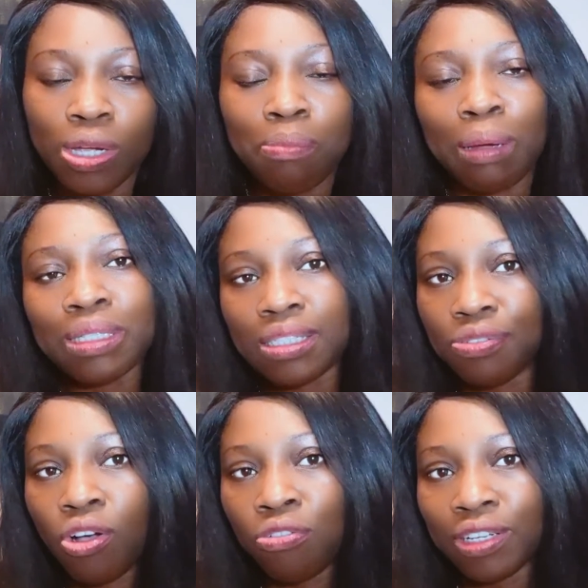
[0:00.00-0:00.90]
it might be
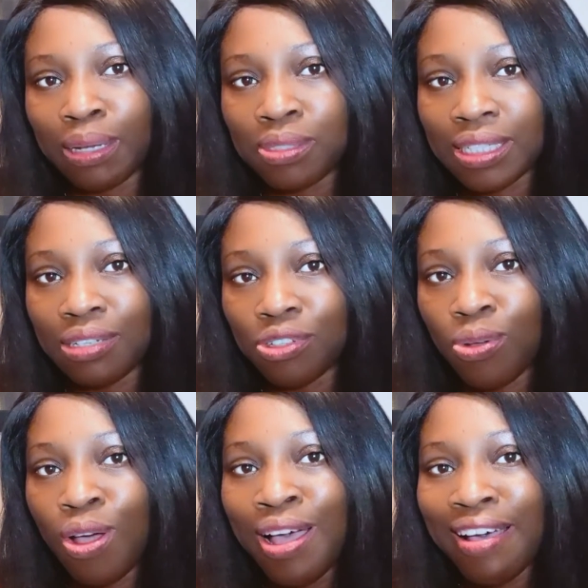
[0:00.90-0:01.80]
difficult for them to give
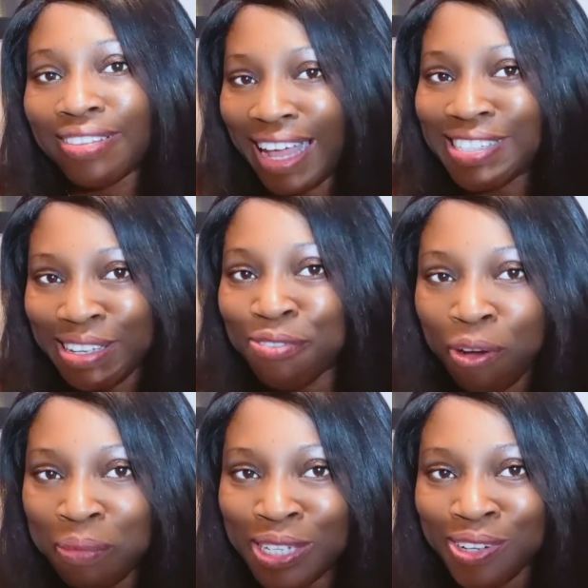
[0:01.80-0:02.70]
you that
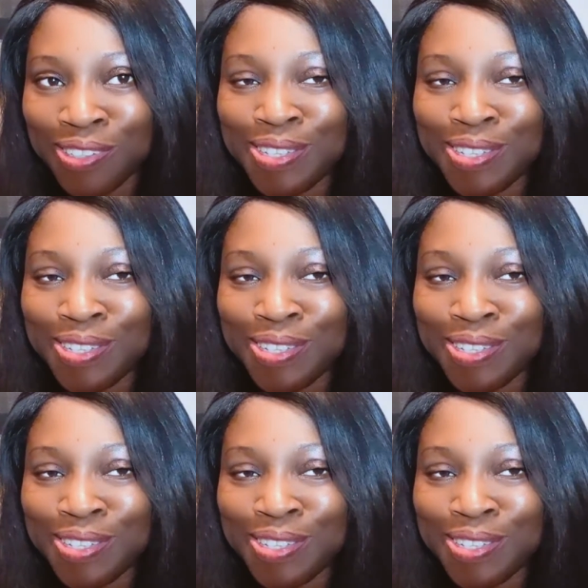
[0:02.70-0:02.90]
information.